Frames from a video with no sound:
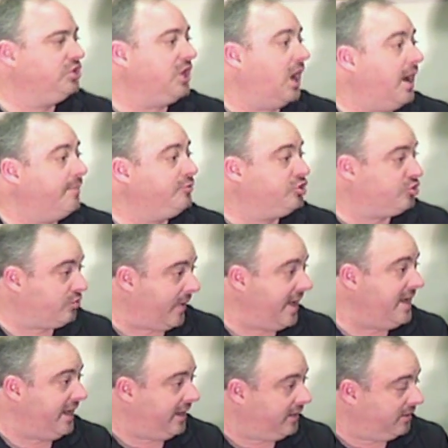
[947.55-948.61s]
job
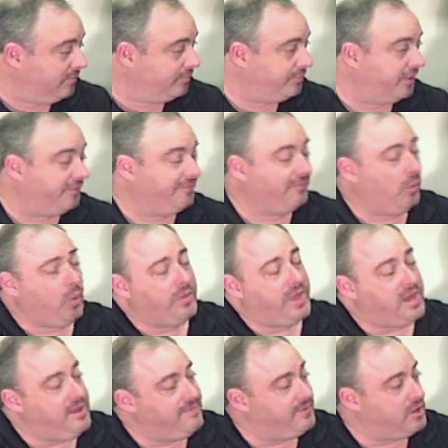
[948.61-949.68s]
training before
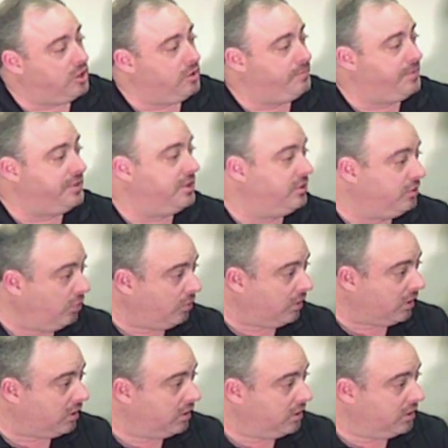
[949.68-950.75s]
they even open the
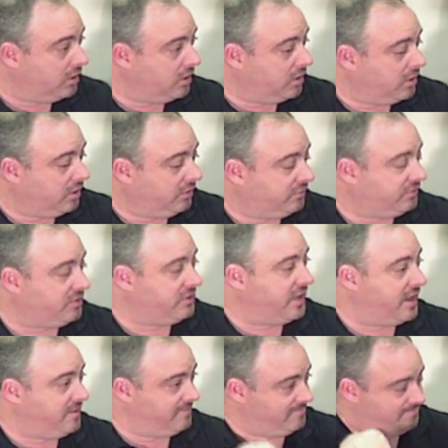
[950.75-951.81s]
door so
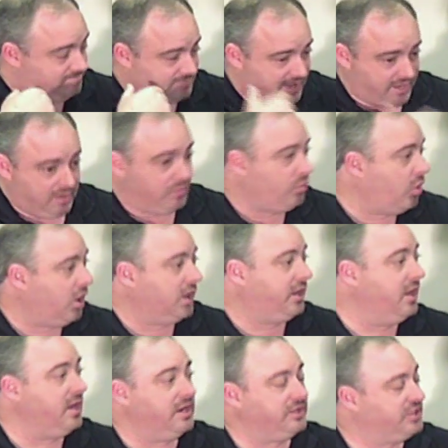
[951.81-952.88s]
that they can
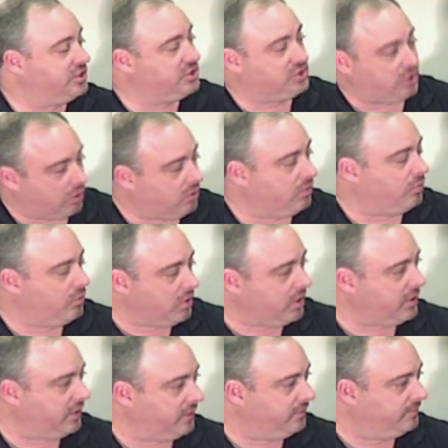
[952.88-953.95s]
walk in and just start
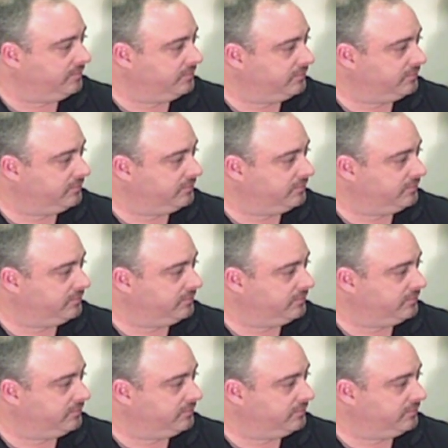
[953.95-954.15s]
working.